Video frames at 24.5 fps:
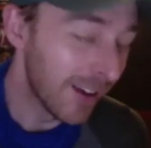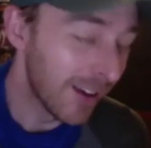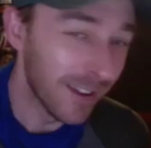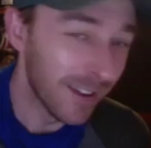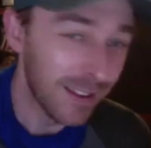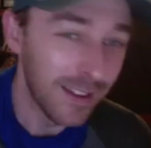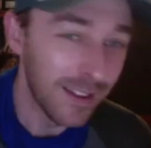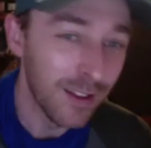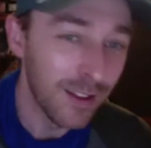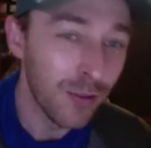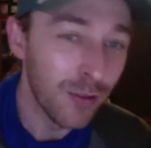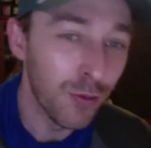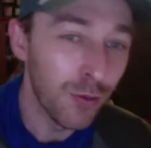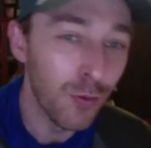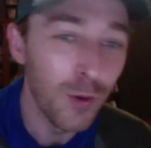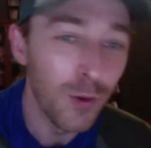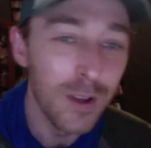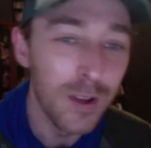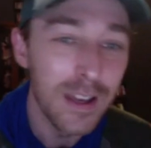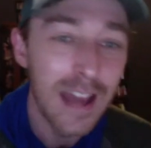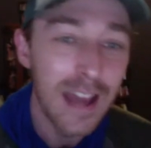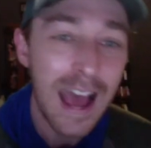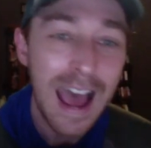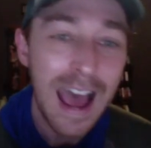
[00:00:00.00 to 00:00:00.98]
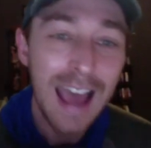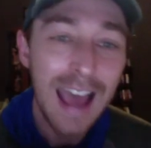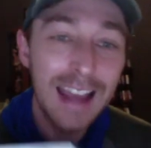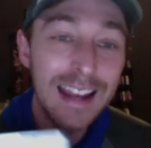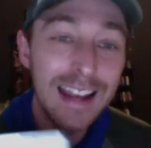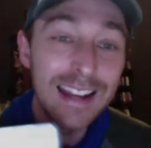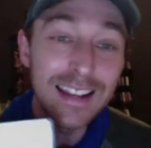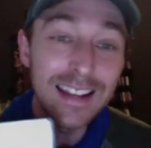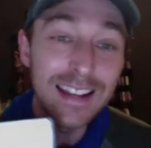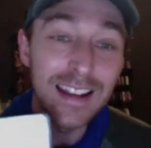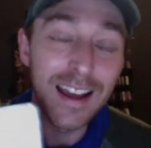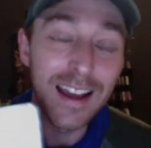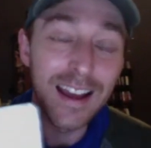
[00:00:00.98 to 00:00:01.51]
and this one I
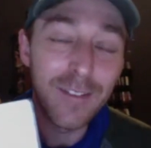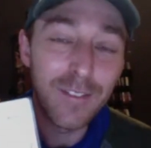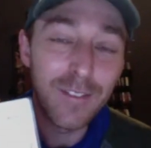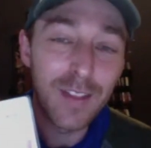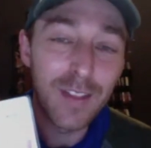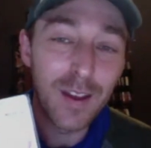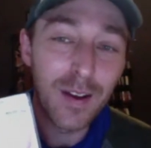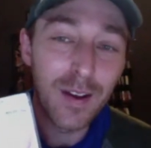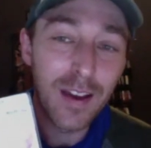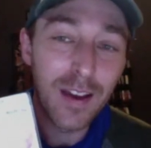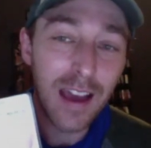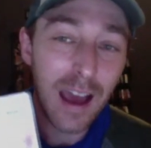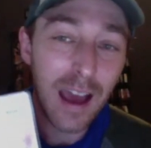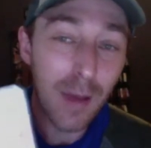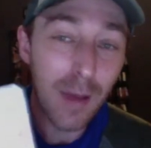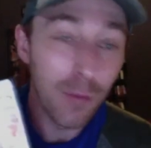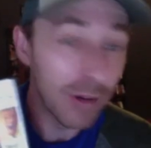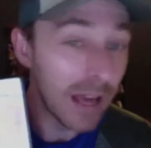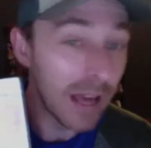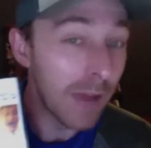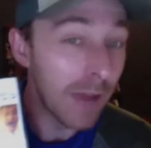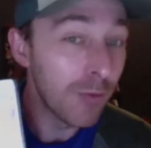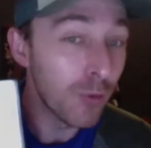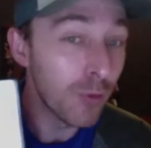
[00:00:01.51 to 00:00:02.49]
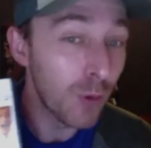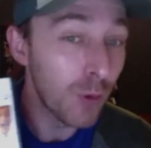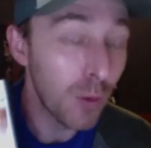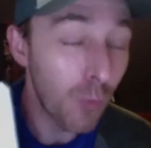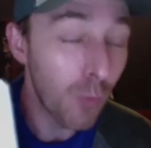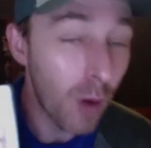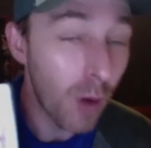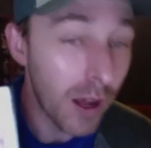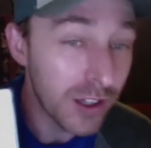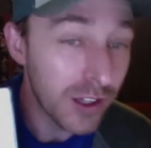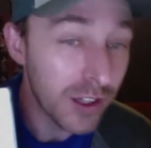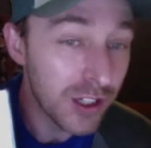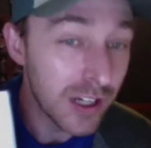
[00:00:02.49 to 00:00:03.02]
I'm going to have to
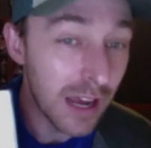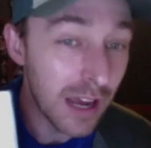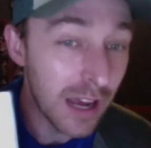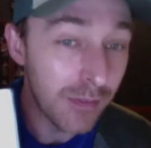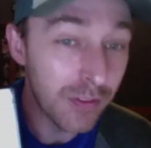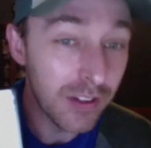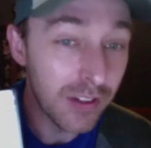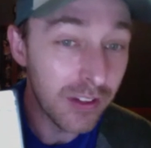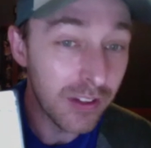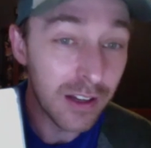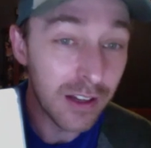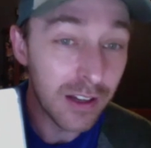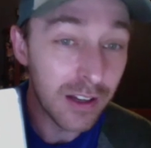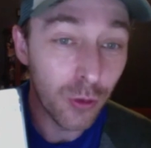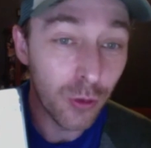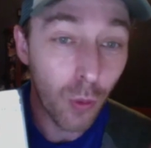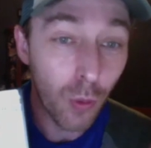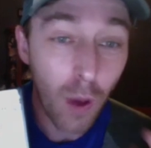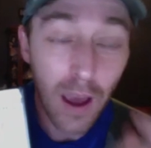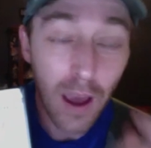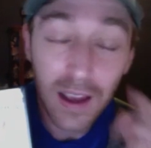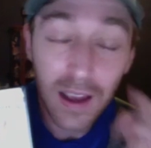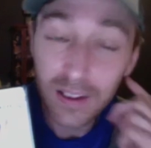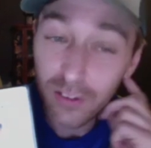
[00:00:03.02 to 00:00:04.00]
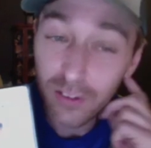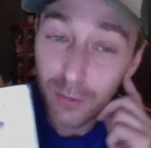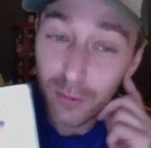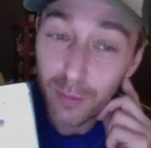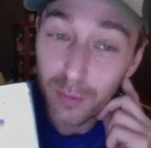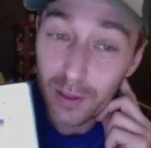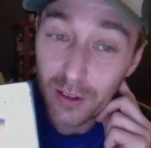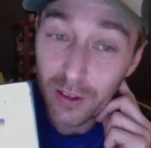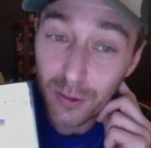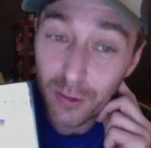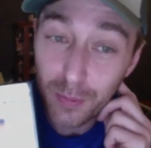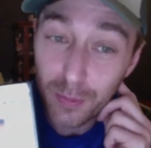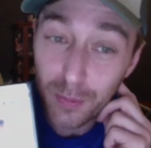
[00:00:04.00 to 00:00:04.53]
rewatch it. I've seen it twice, but it's
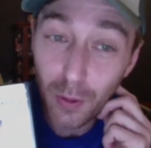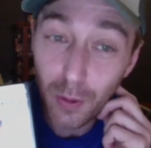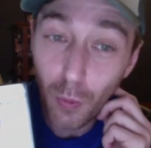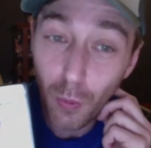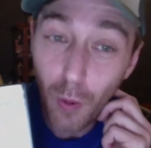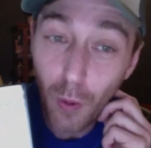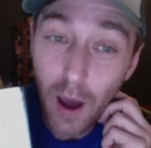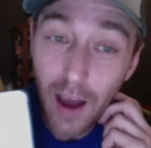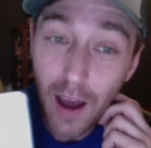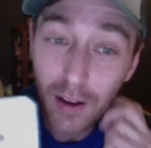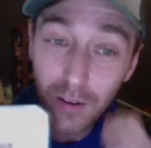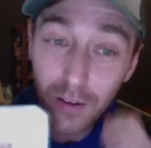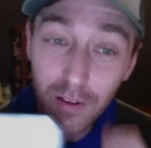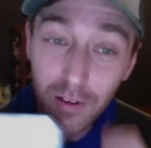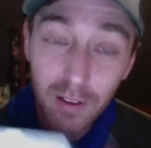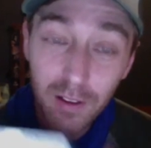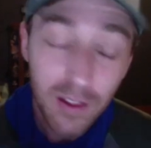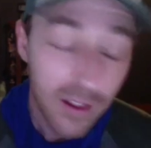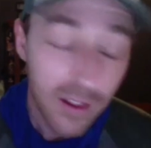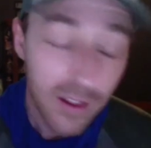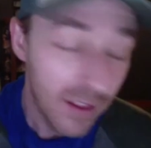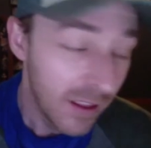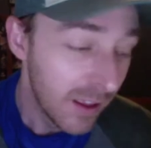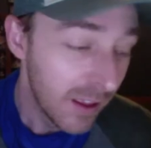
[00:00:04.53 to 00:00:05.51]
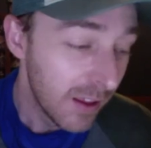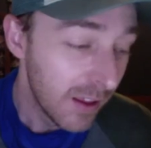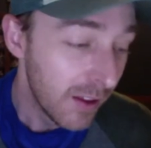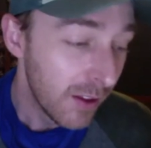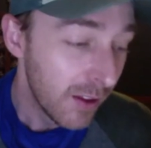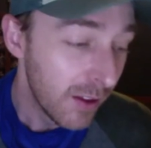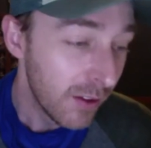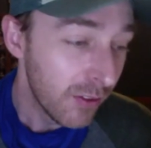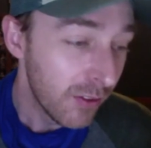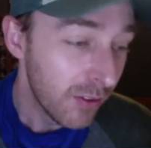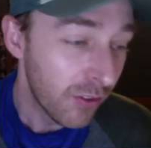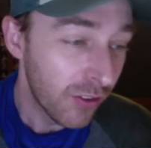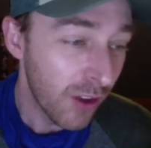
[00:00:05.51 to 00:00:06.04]
been a while.
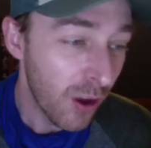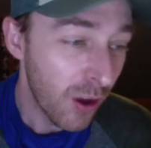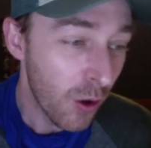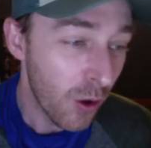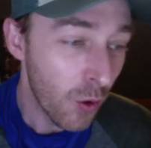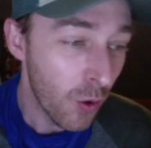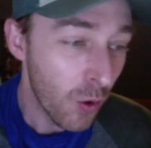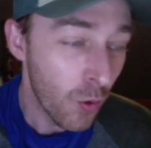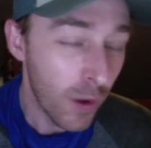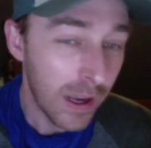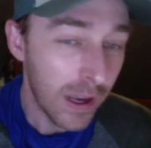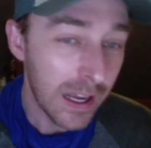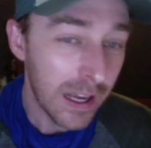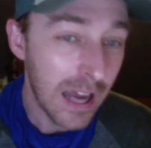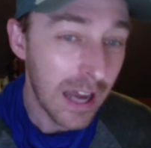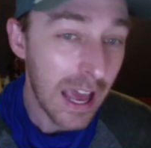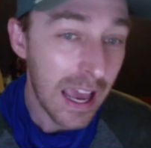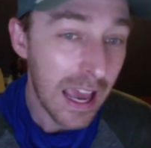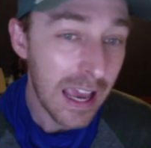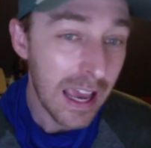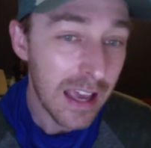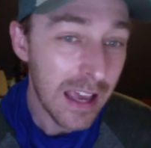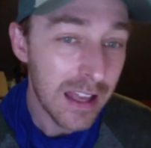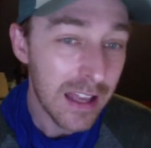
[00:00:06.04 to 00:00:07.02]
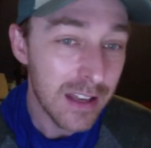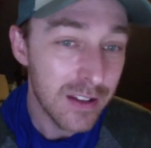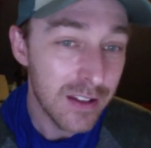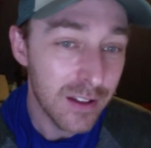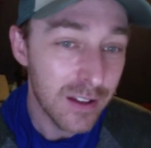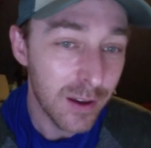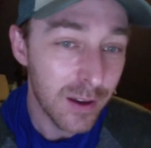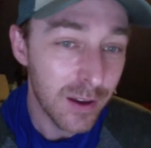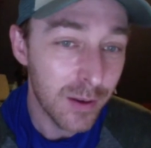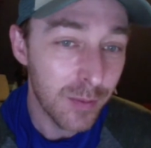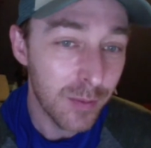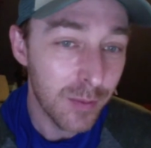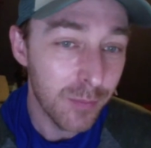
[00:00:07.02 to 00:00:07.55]
So, and I had,
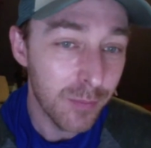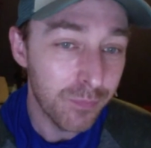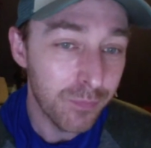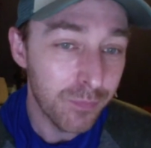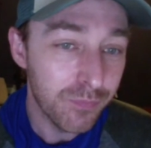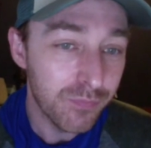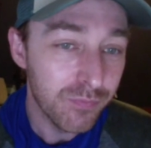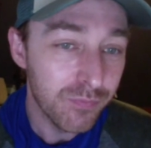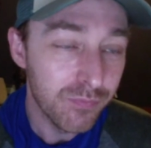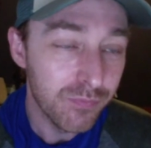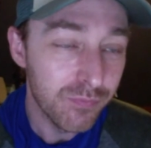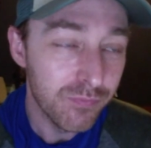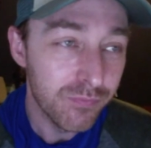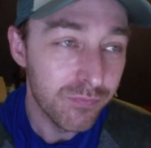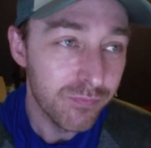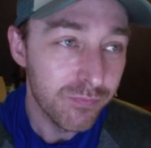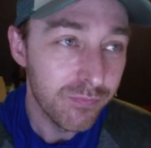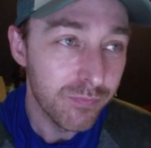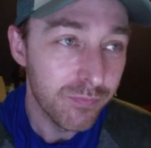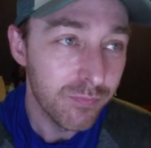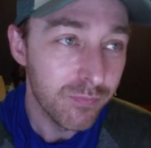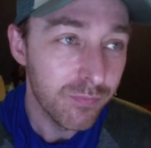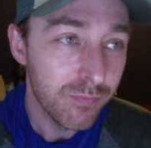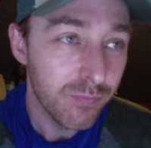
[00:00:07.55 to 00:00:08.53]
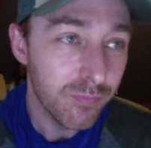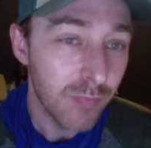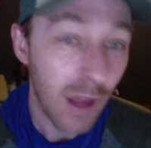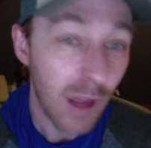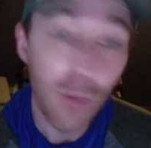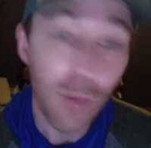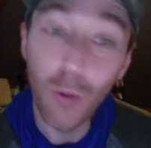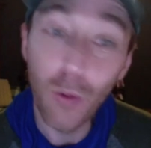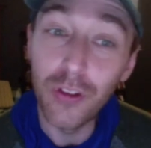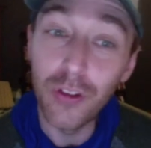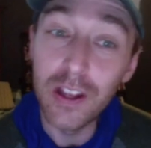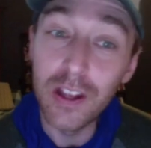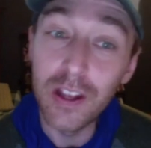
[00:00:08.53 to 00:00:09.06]
um, I won't
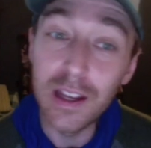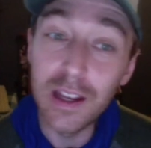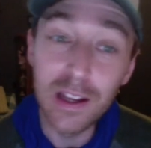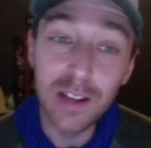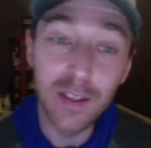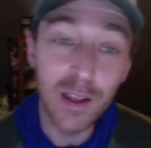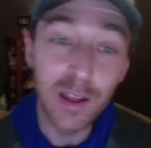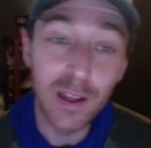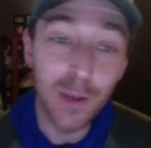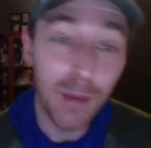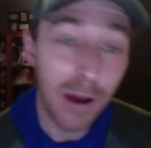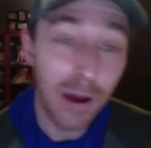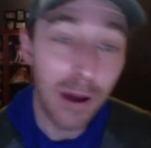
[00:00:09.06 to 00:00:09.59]
say anything about it